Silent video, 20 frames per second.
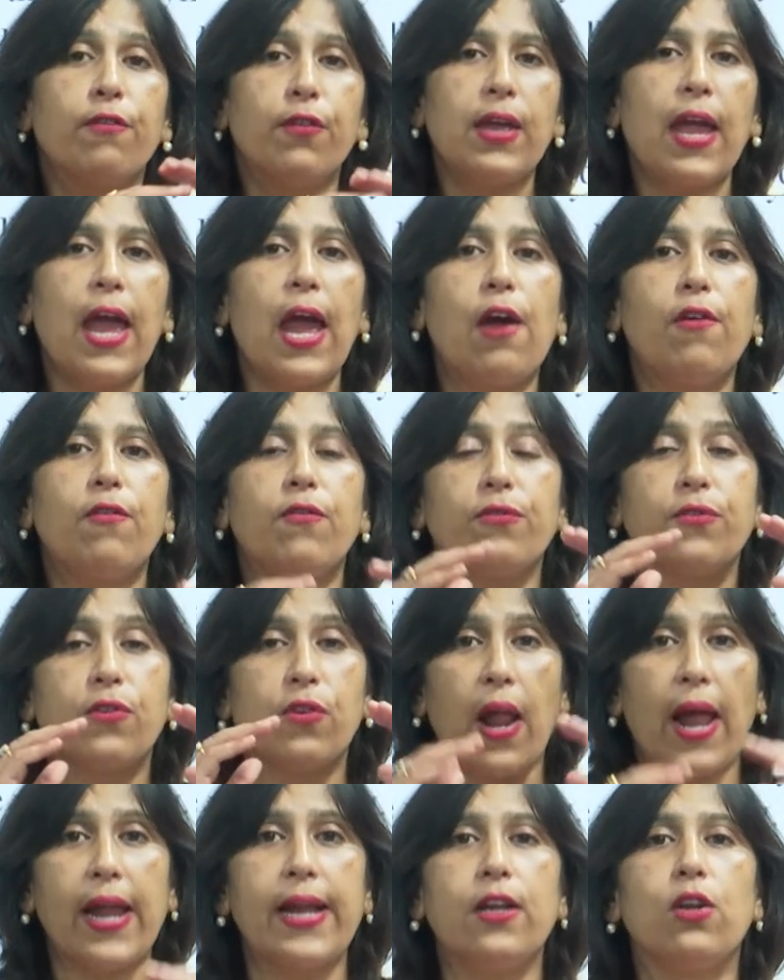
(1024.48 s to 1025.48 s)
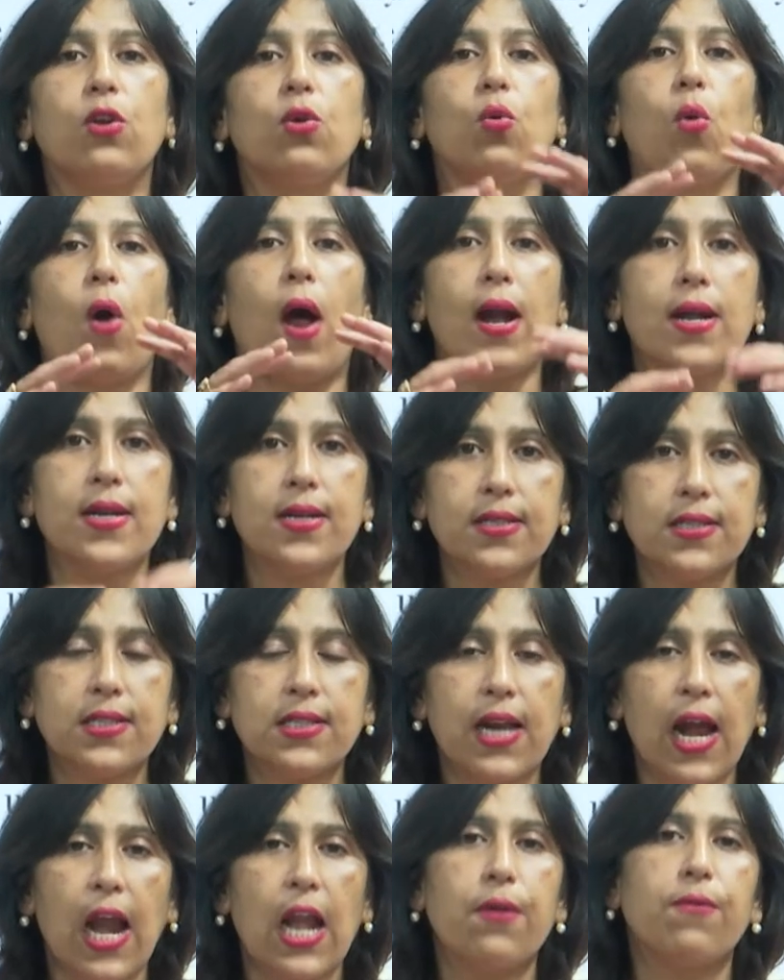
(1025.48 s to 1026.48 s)
we have tried to
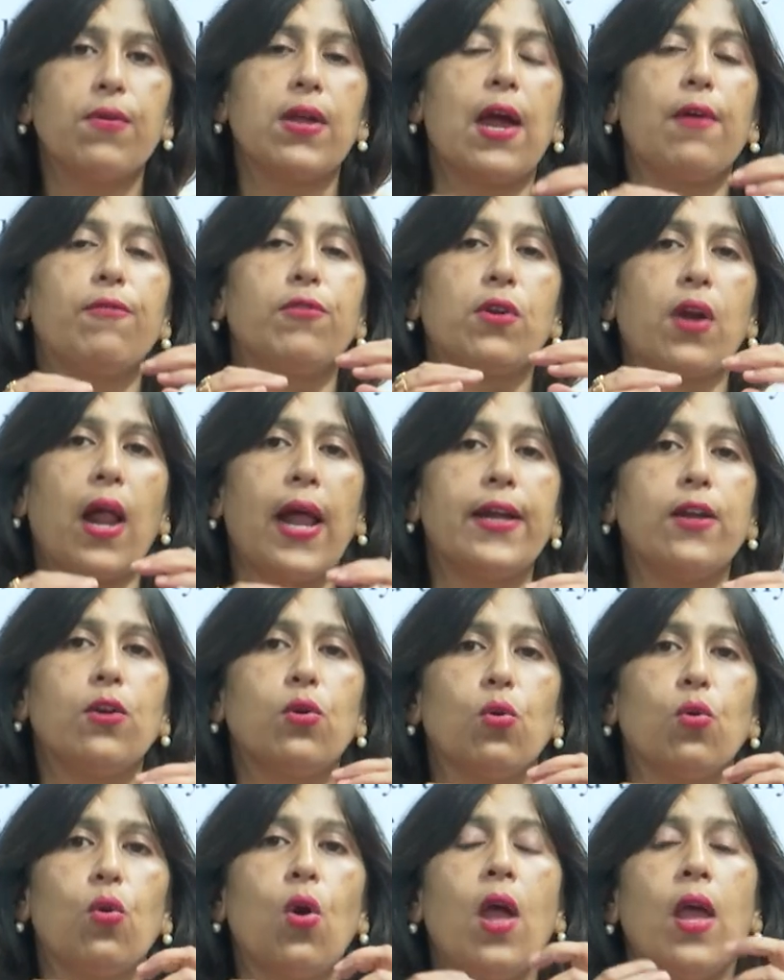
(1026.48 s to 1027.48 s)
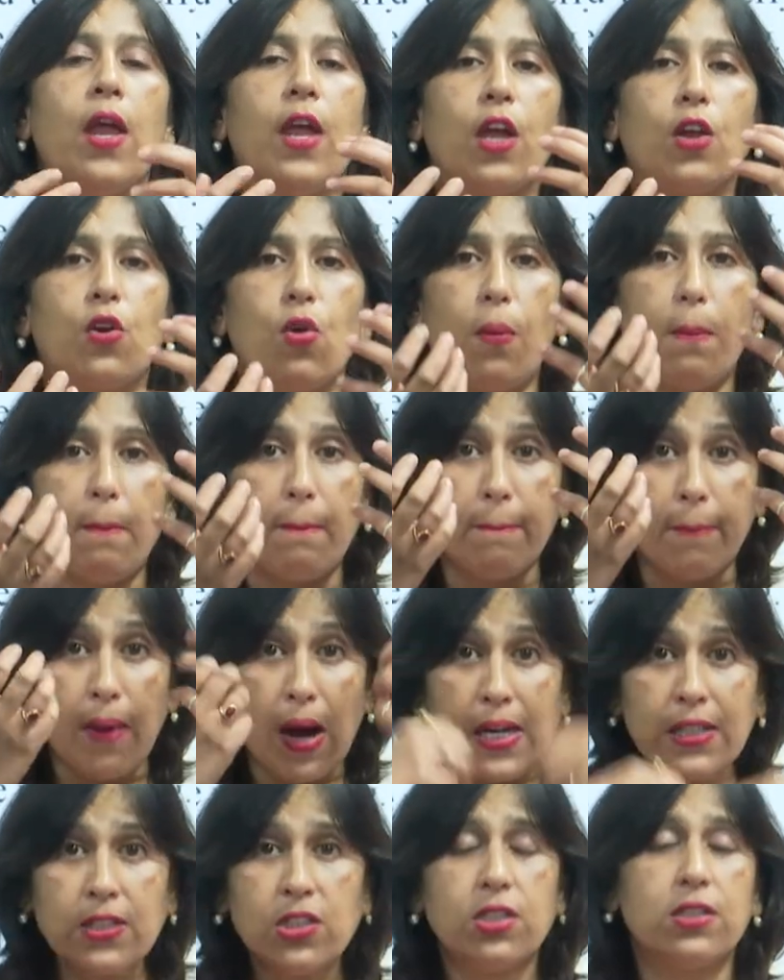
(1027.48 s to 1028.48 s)
understand we have tried to you know
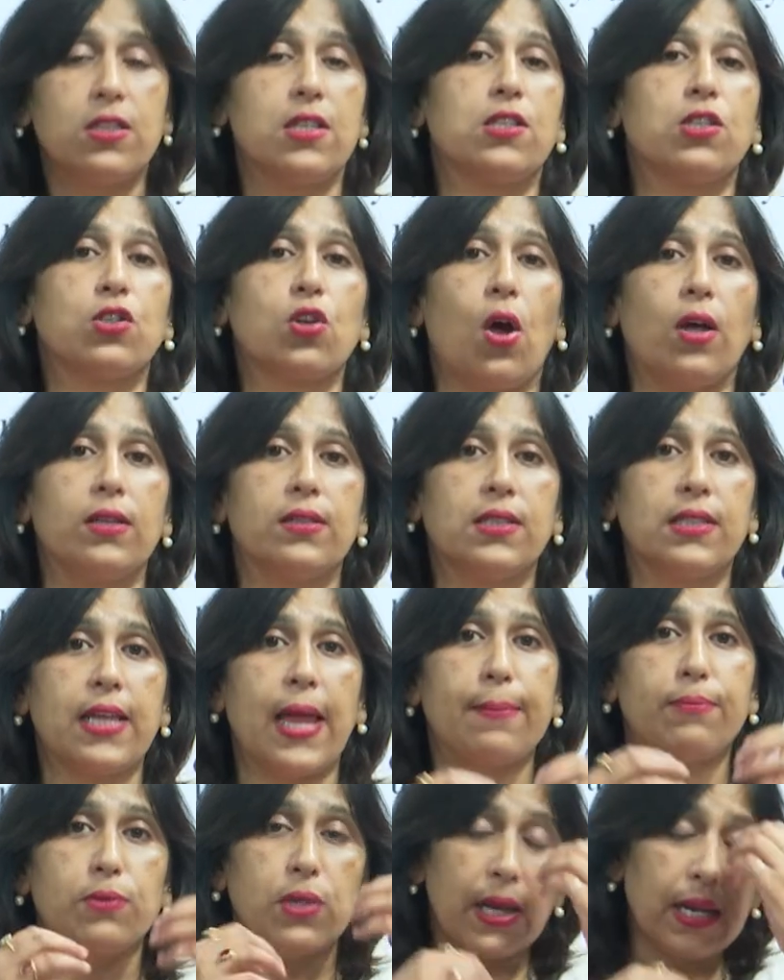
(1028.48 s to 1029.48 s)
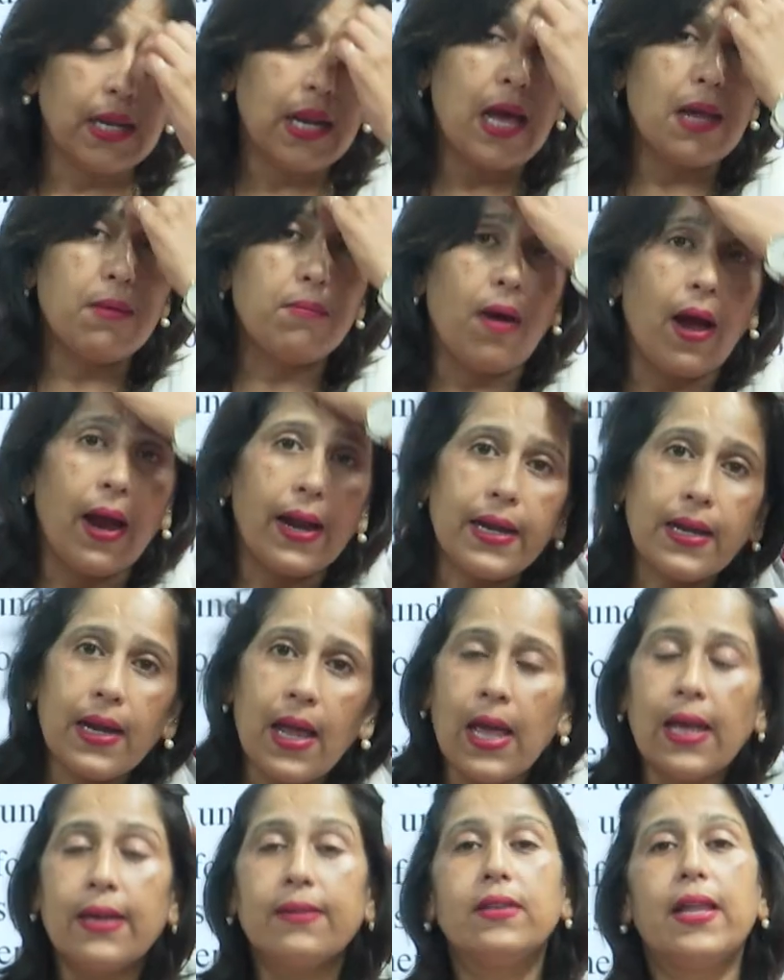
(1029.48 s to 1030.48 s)
merge this concept in our mind
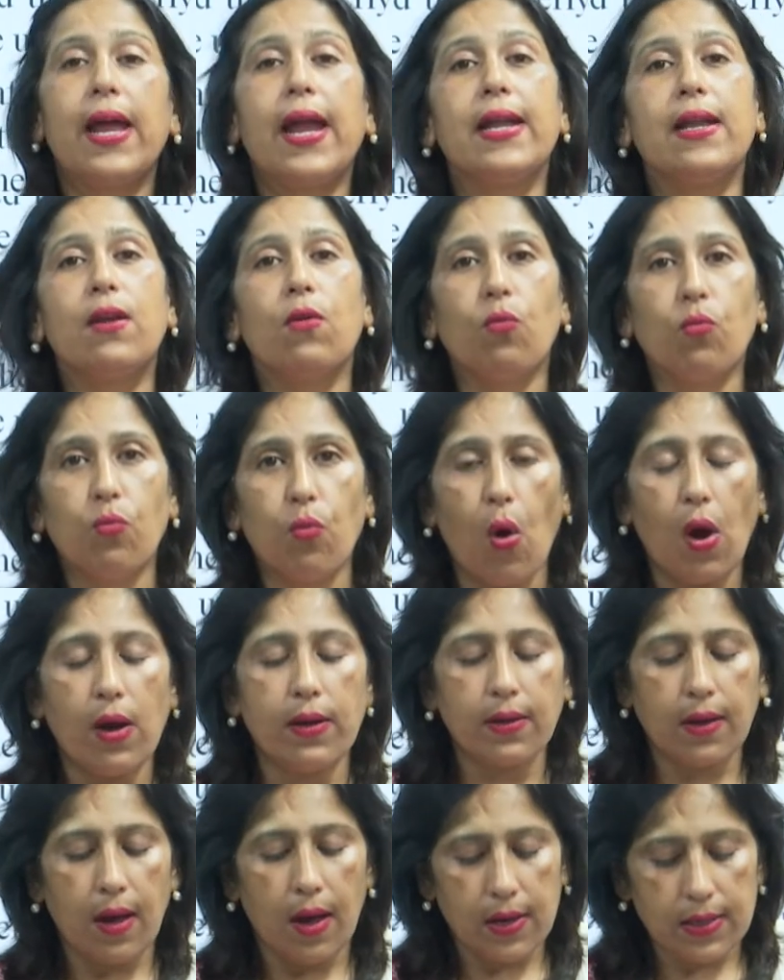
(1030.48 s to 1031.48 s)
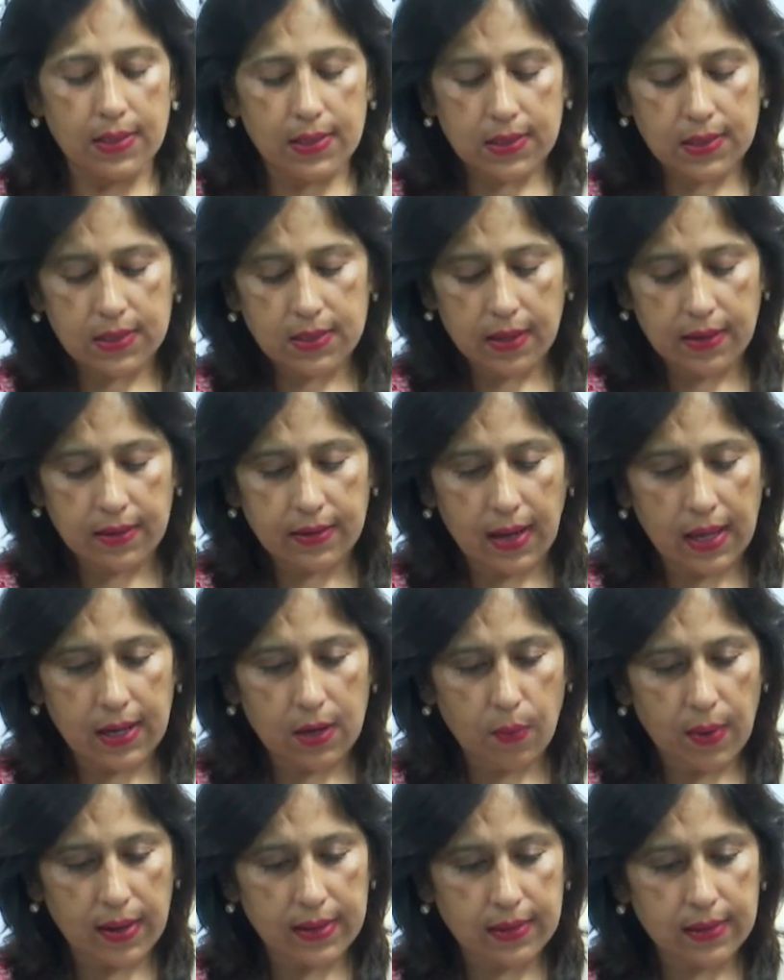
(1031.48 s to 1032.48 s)
that what is
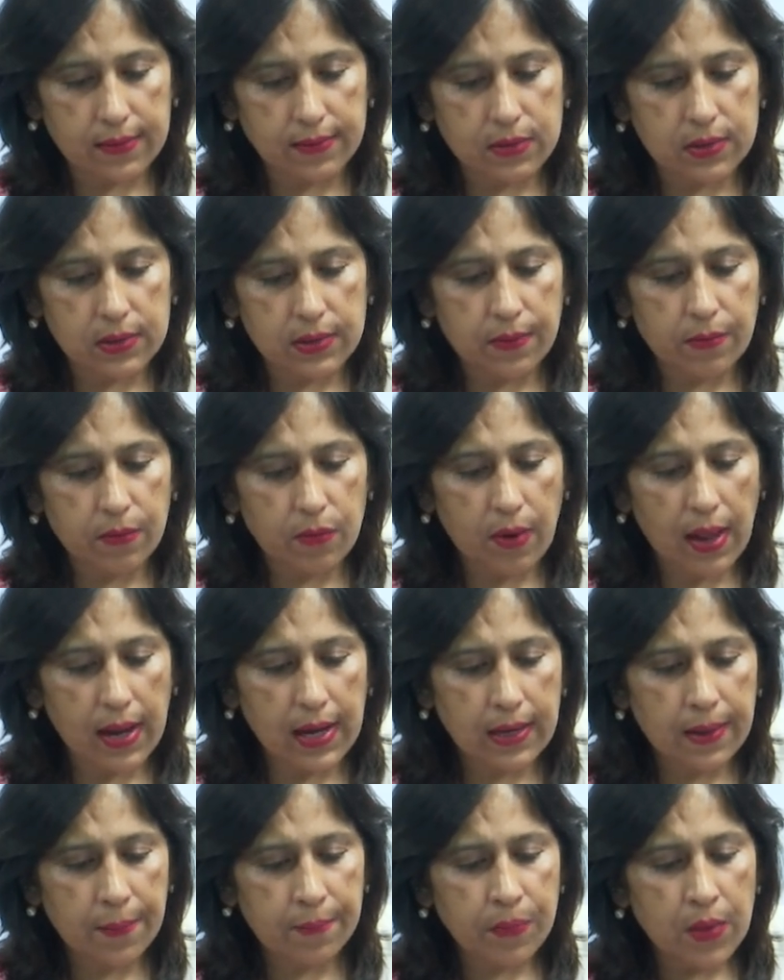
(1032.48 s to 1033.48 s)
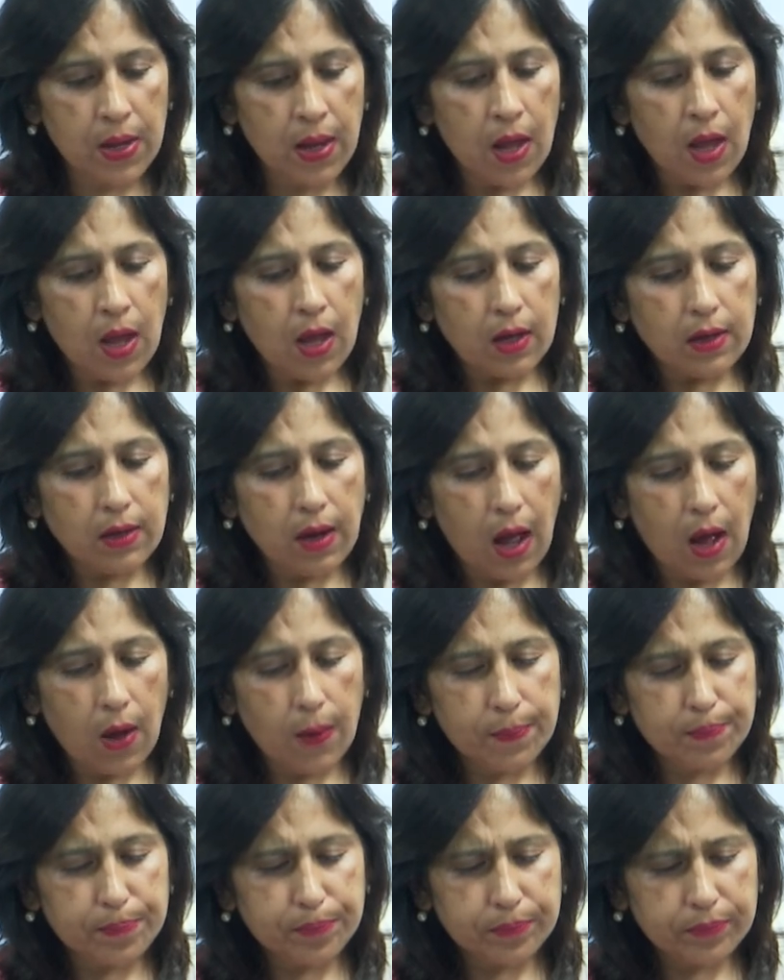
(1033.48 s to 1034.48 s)
derivatives right.
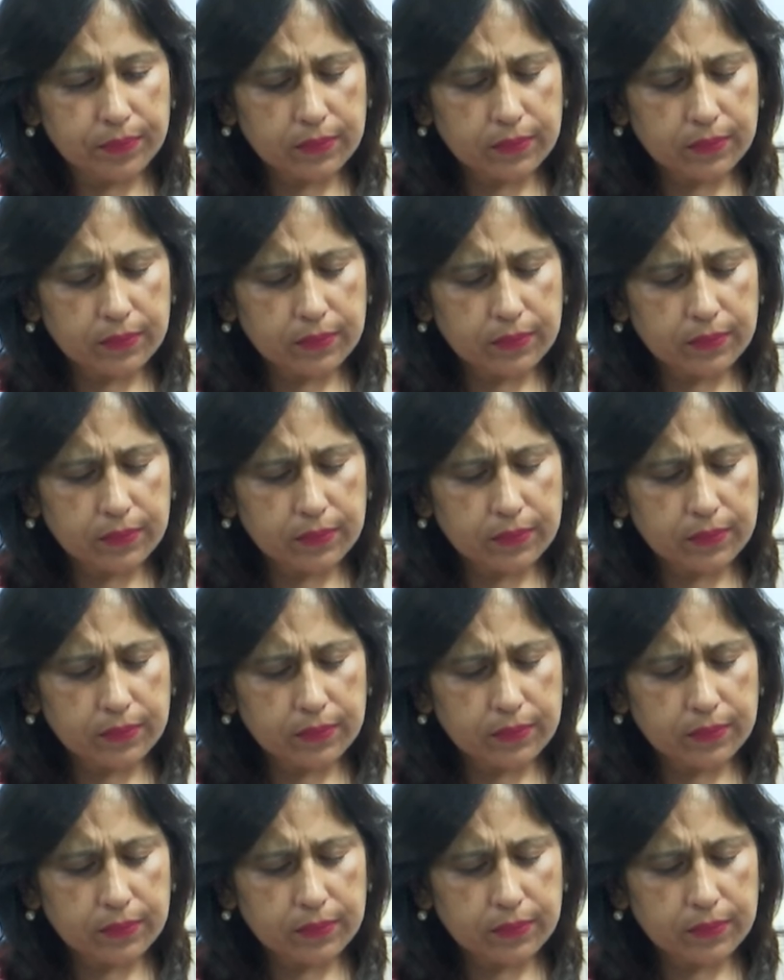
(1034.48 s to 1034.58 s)
Now,